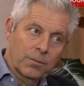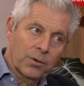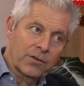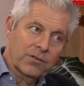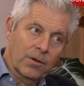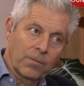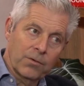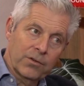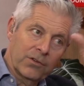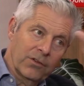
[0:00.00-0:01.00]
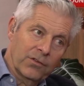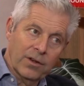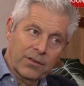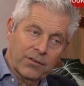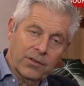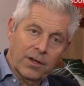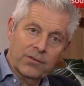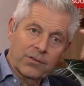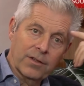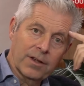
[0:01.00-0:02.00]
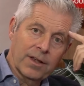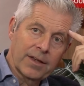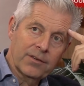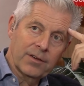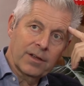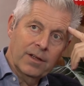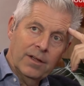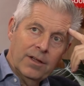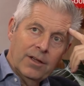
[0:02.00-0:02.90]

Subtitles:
press conferences on other sides of the Atlantic.